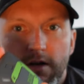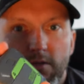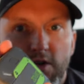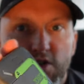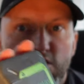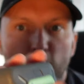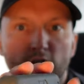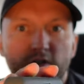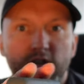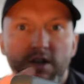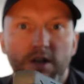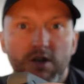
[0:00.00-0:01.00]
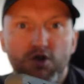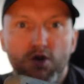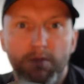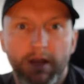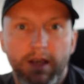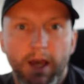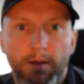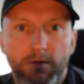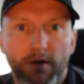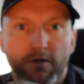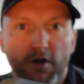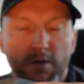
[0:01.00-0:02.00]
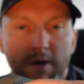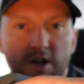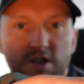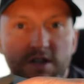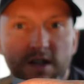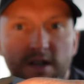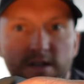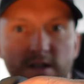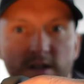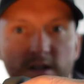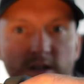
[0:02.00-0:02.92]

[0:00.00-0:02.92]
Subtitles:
which is obviously should be kept for emergencies.